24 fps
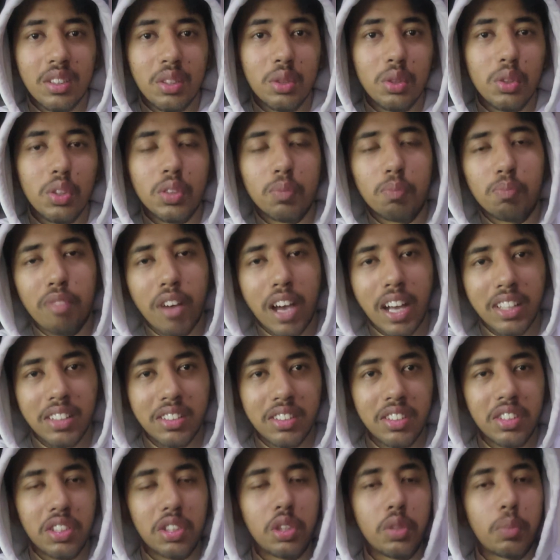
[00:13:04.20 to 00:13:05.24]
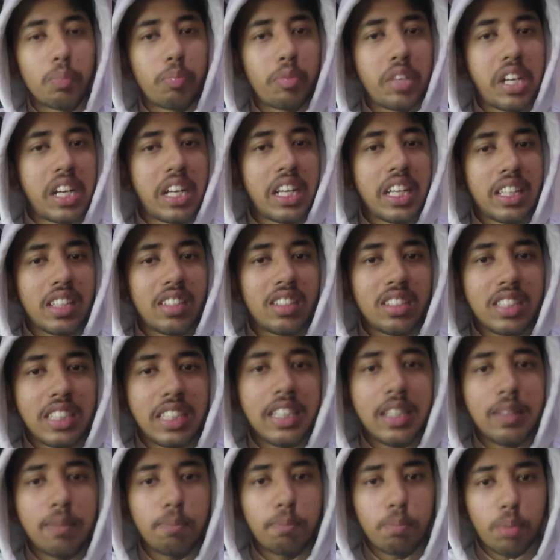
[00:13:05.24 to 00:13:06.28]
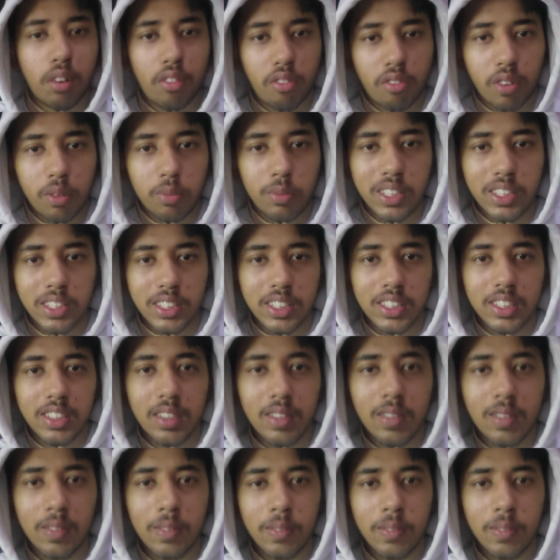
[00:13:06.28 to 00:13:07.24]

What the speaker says: use patterns to predict team performance.